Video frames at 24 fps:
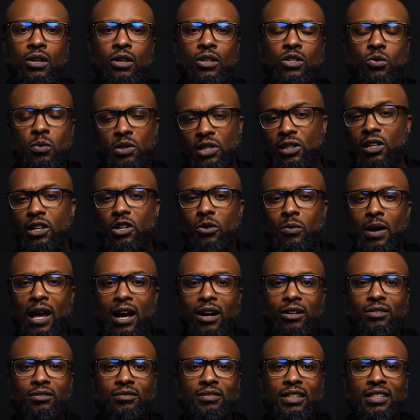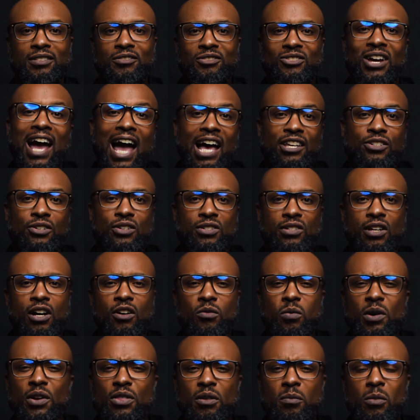So when you look around and you ask
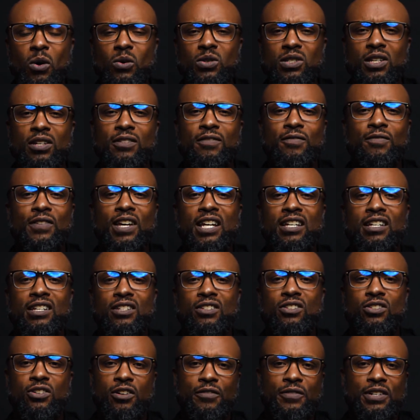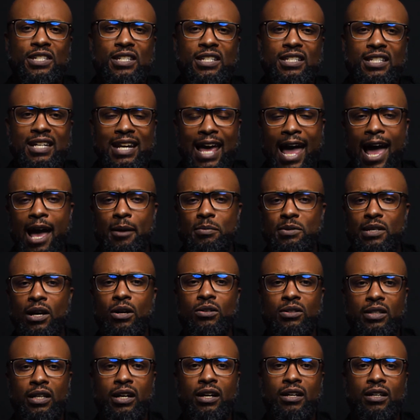yourself, what are the most convenient services and apps
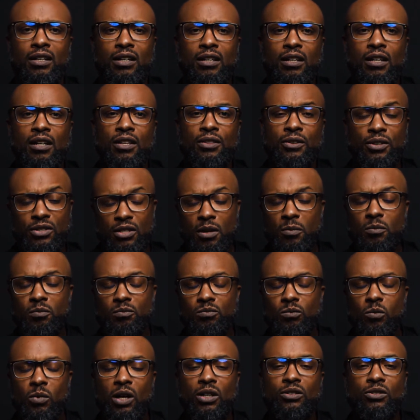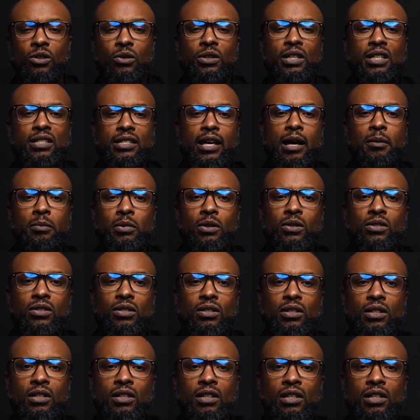out there? There are some well-known examples.